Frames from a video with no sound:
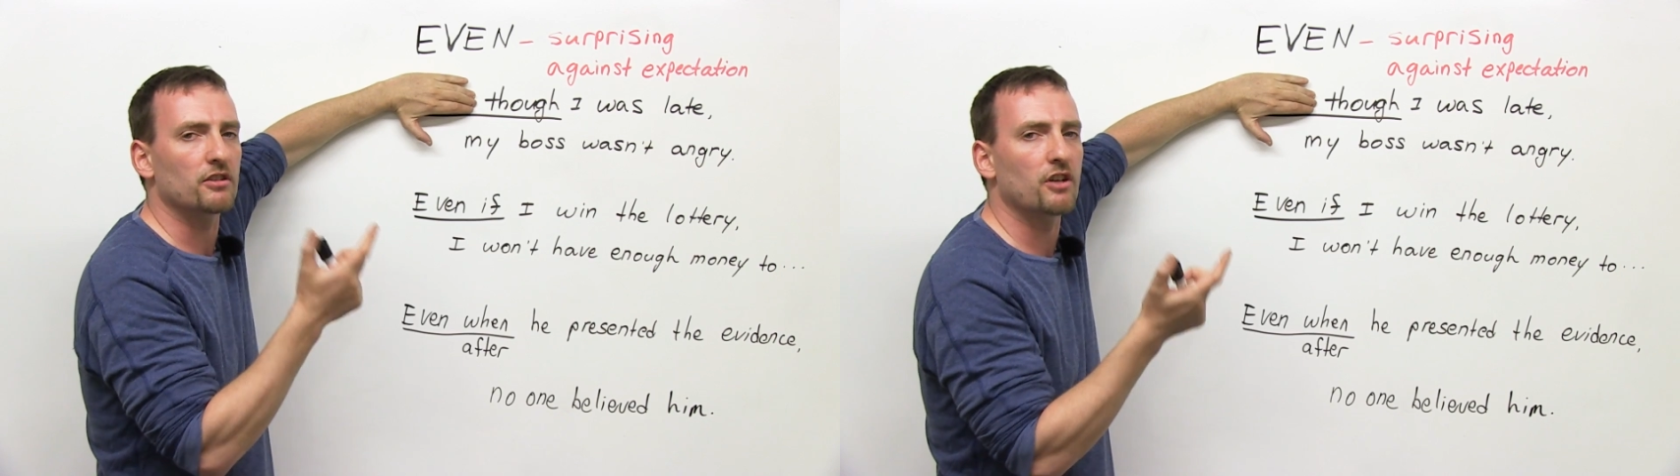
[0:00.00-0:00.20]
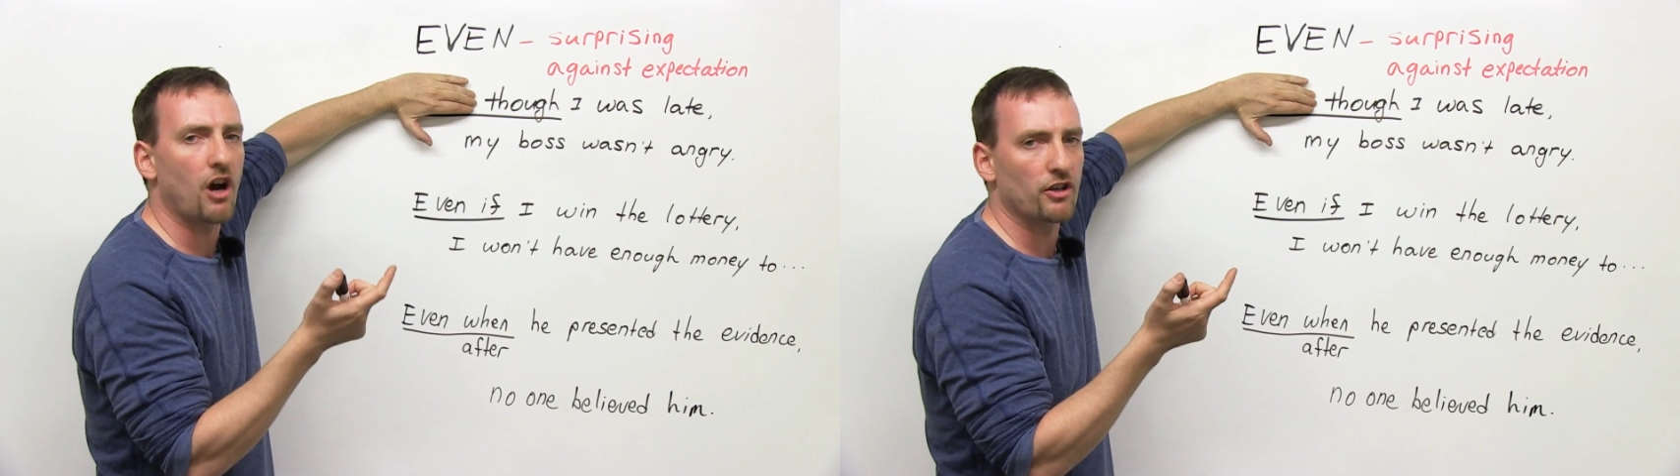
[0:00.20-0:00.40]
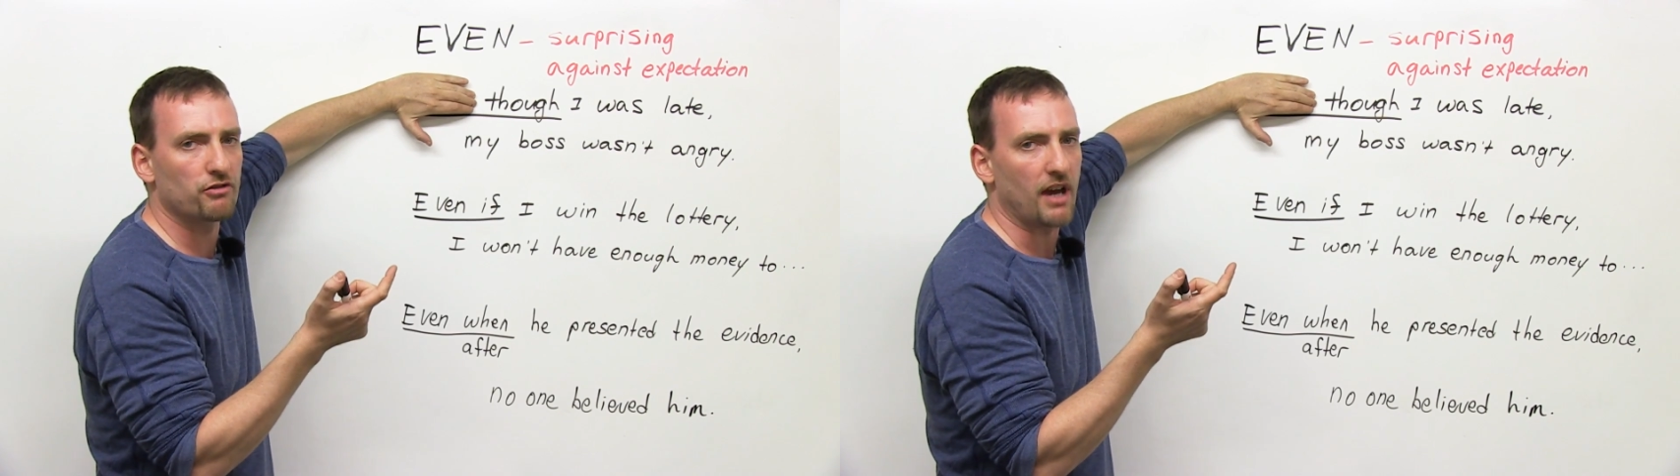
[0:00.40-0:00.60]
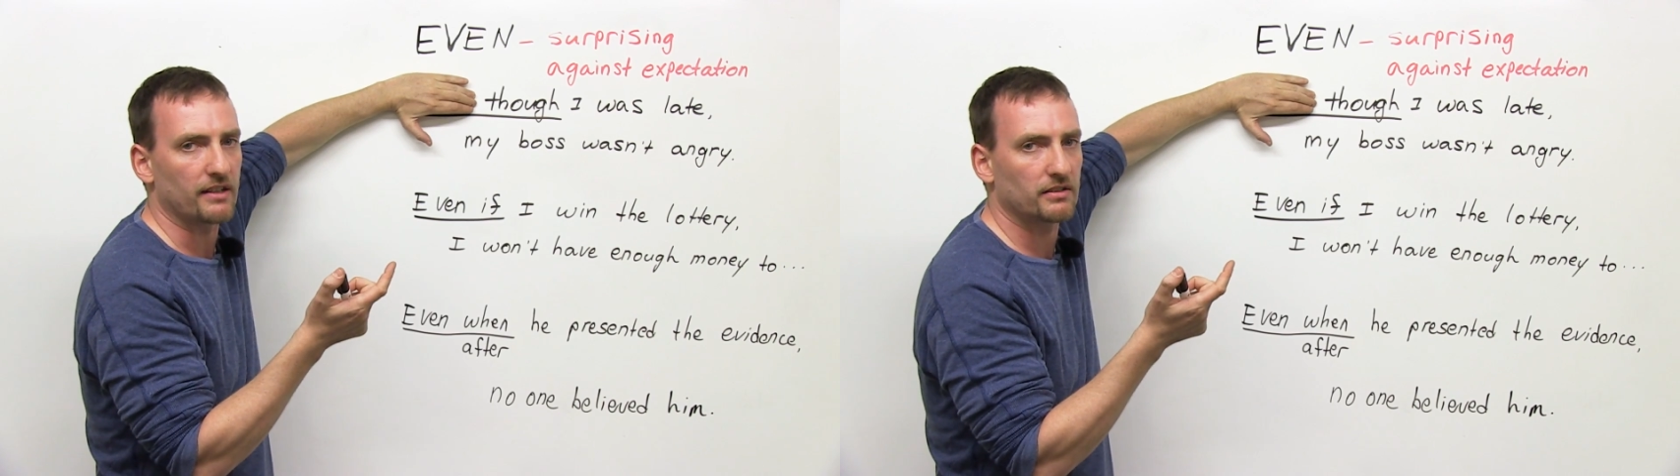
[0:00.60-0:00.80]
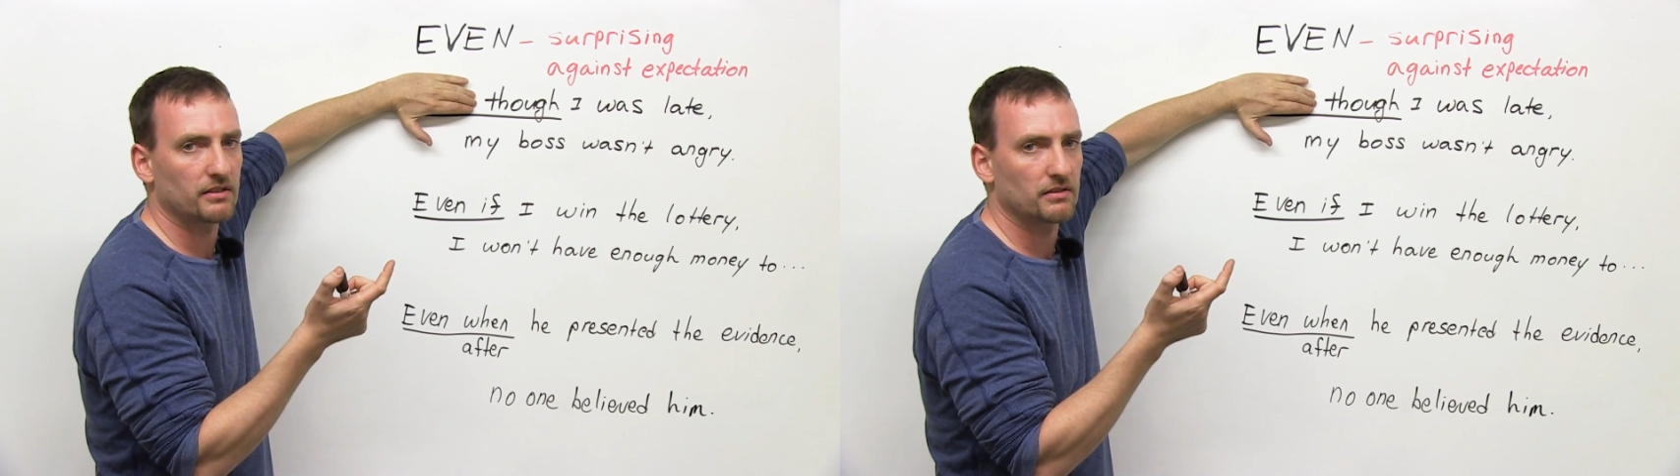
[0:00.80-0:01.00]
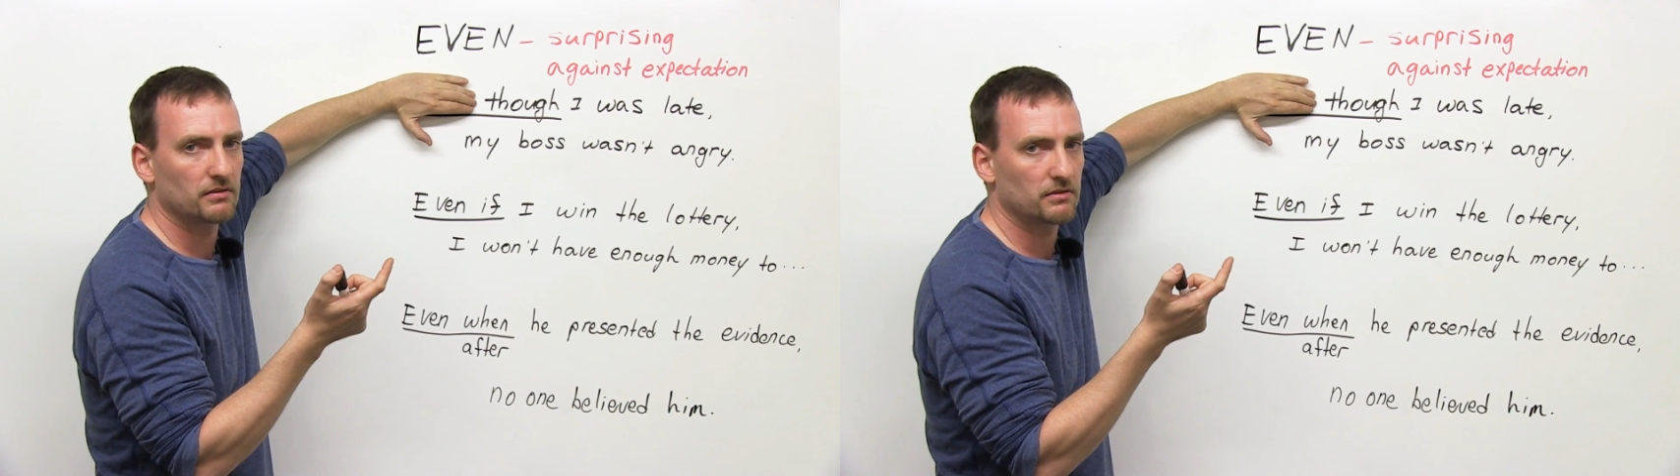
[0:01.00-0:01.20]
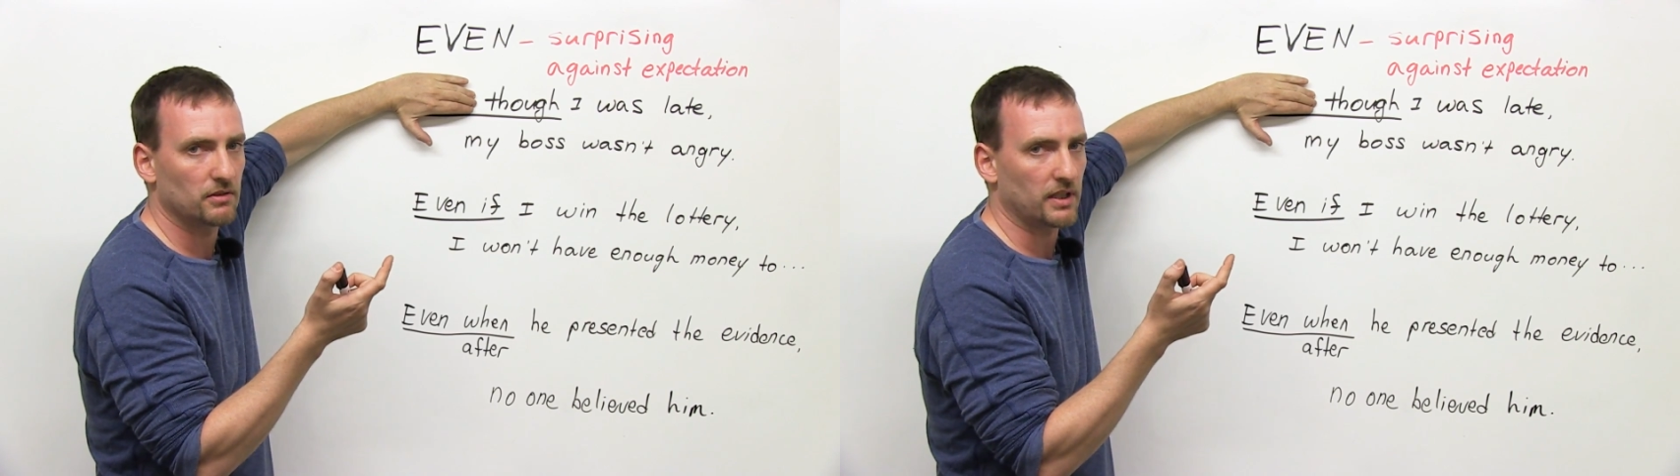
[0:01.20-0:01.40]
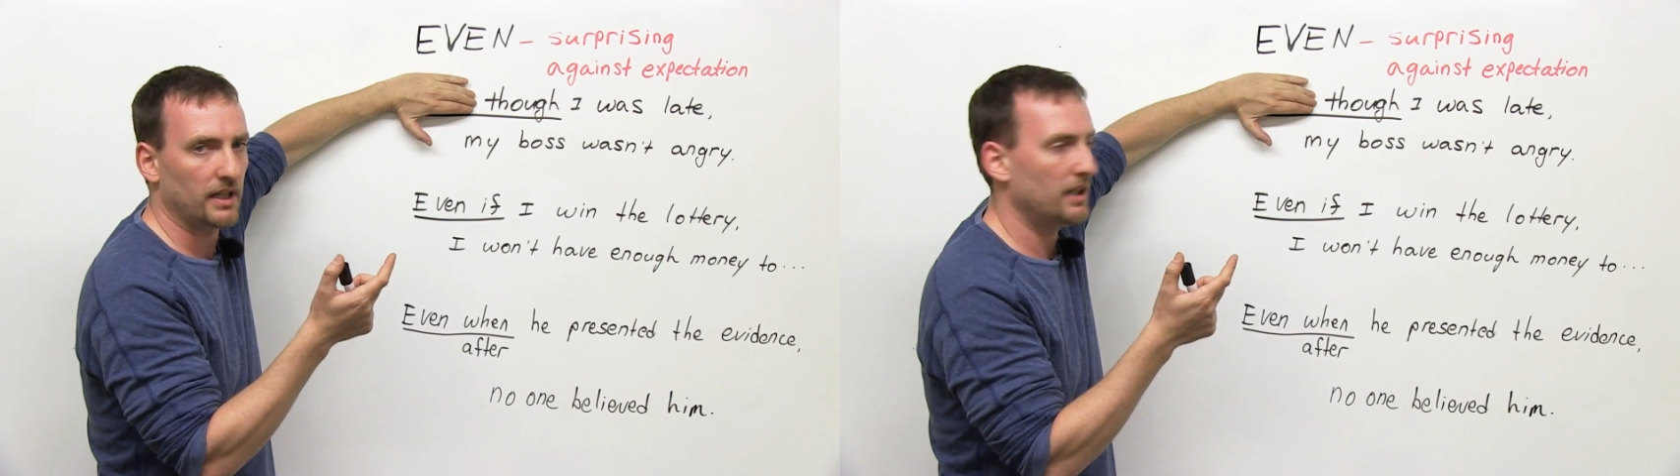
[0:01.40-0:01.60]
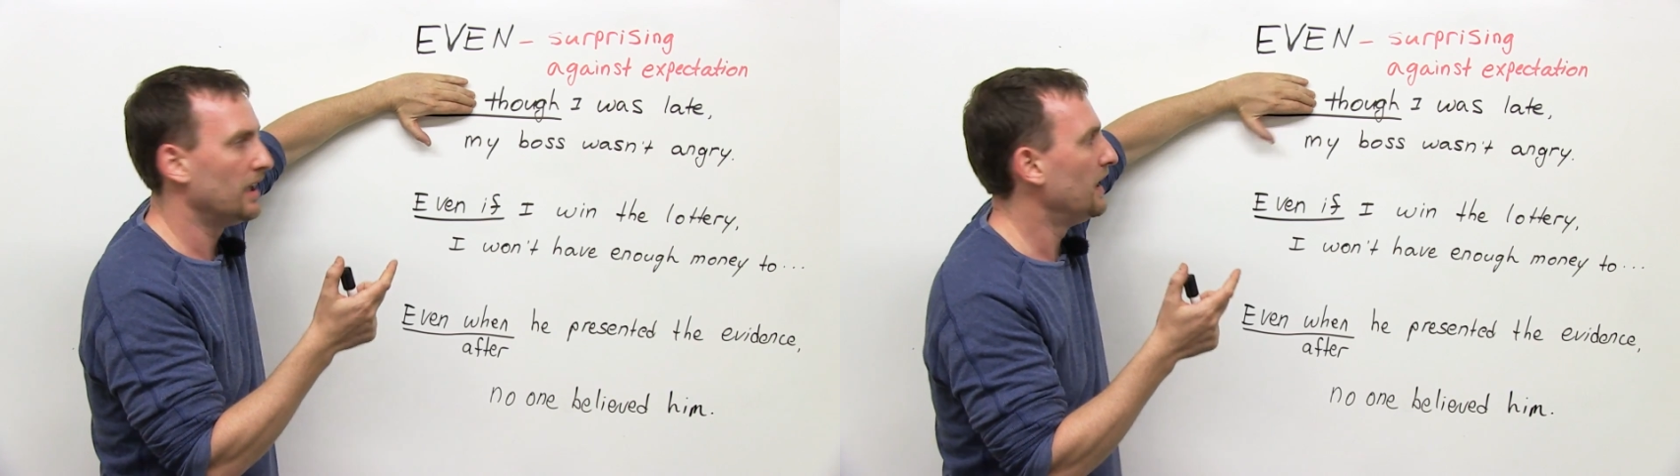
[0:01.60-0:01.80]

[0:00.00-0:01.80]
contrast, okay?